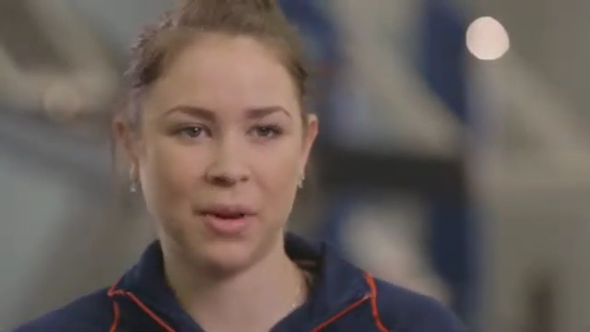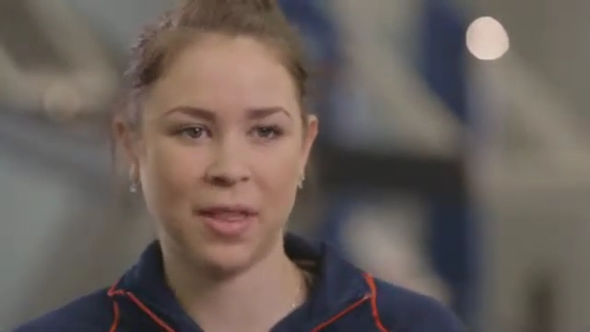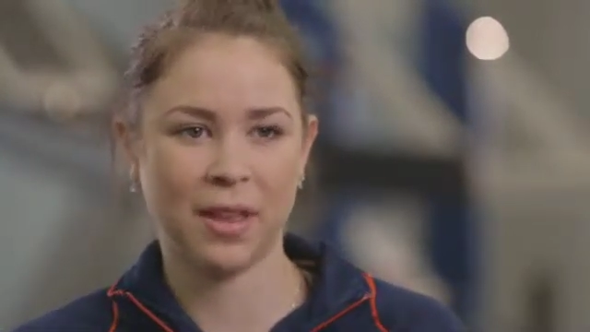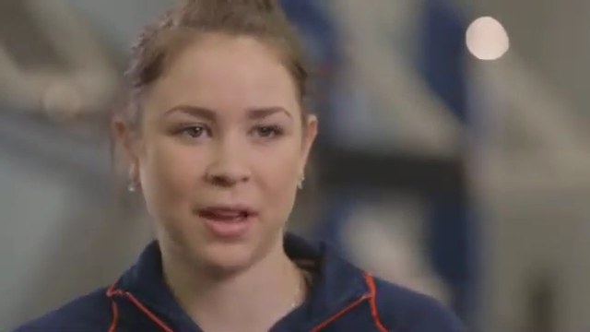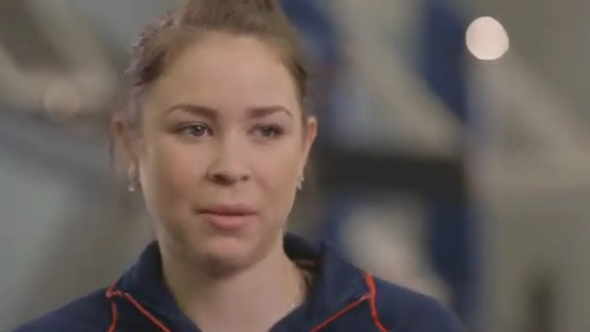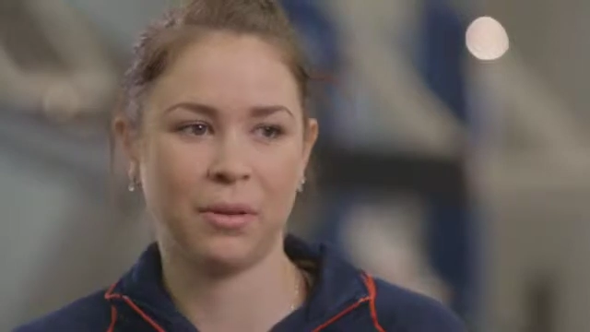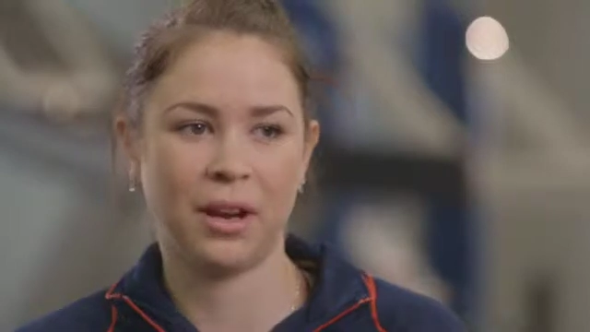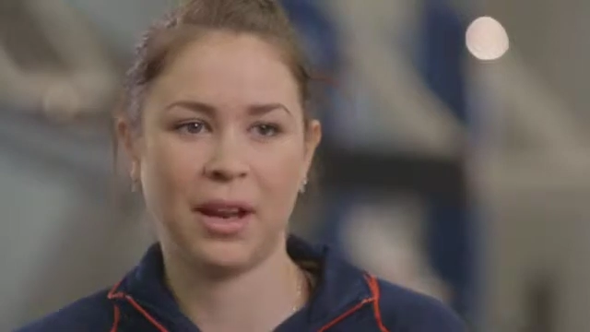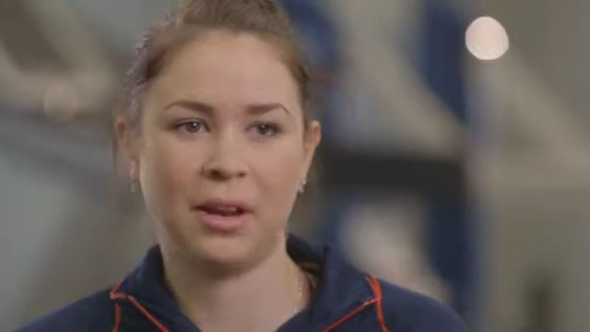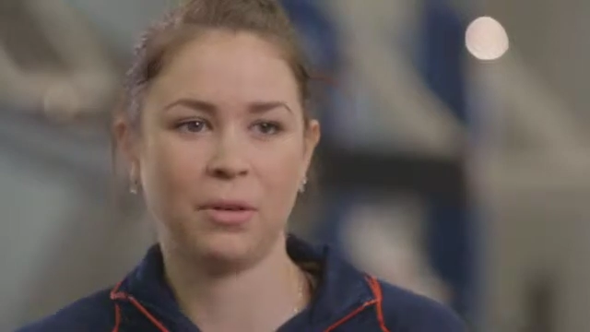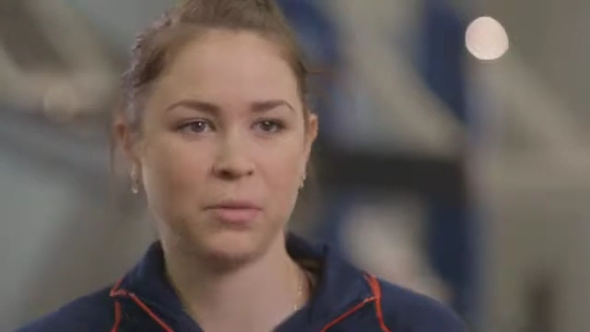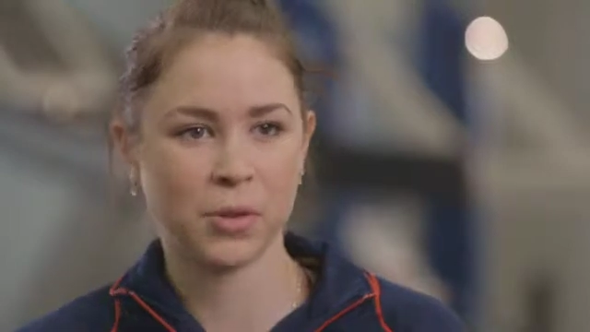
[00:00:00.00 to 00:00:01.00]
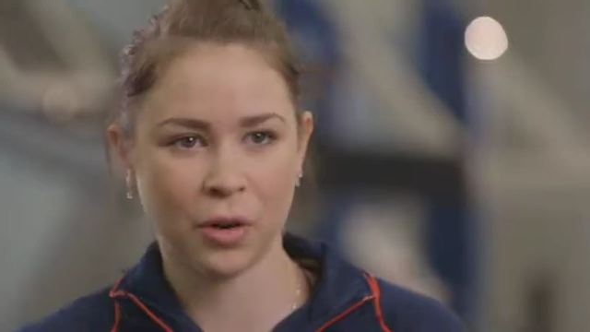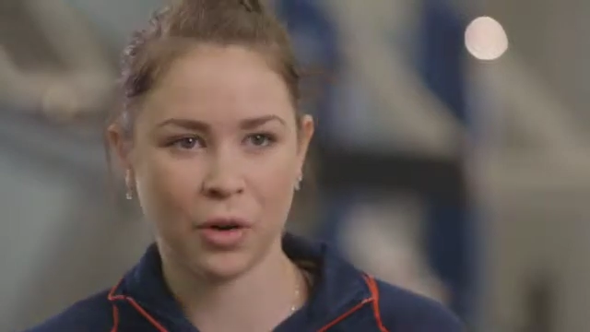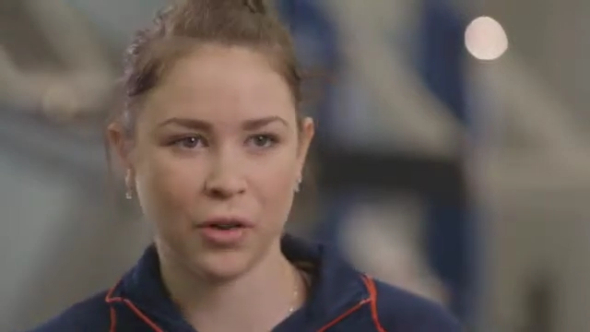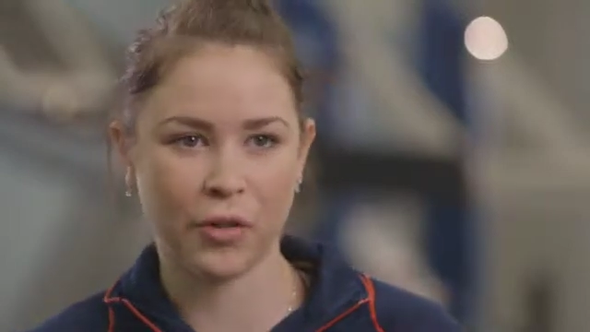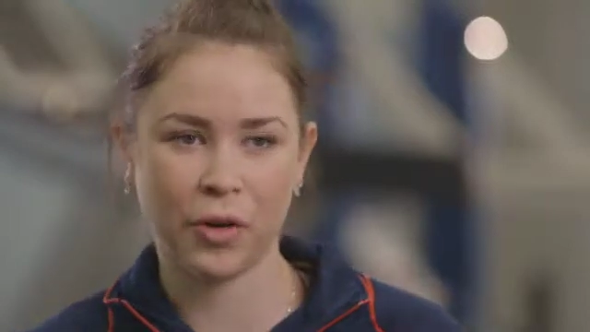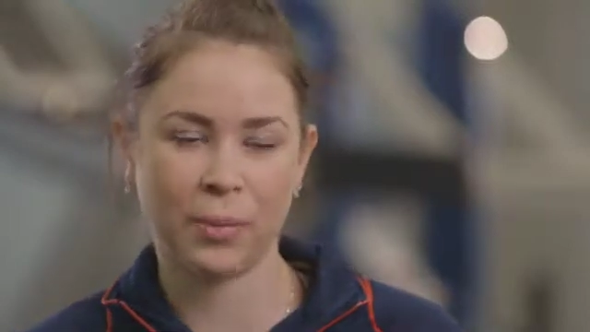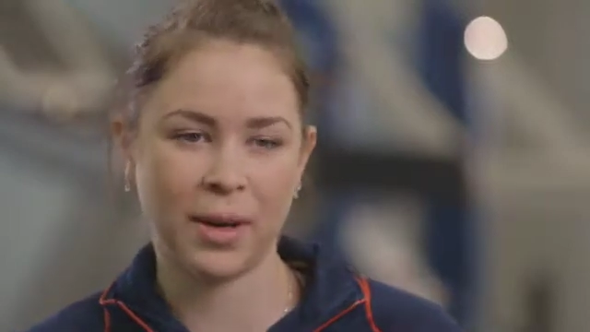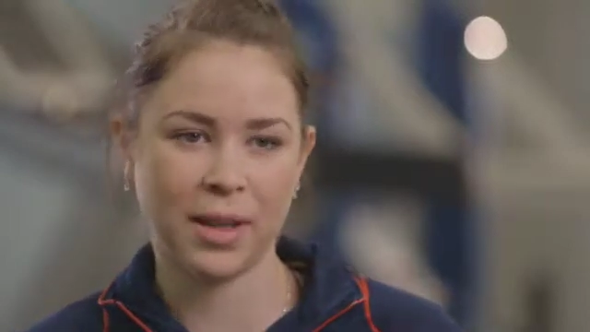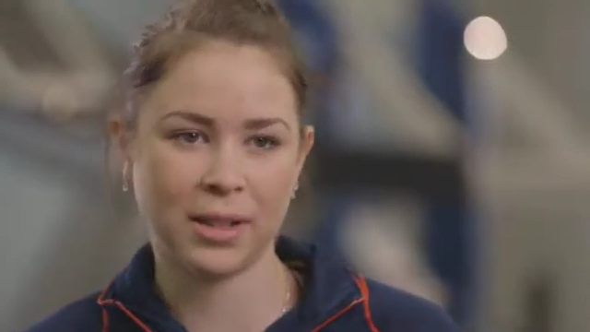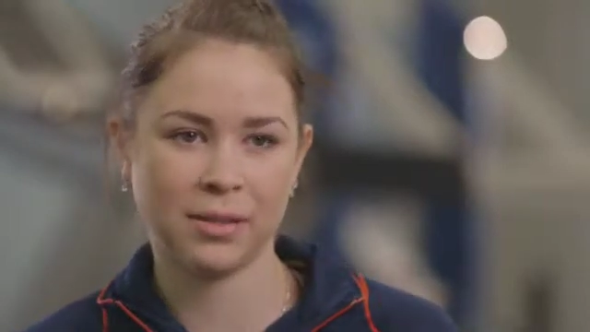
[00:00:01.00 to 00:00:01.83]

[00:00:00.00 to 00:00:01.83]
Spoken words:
but I think I'm going to end up stronger from it,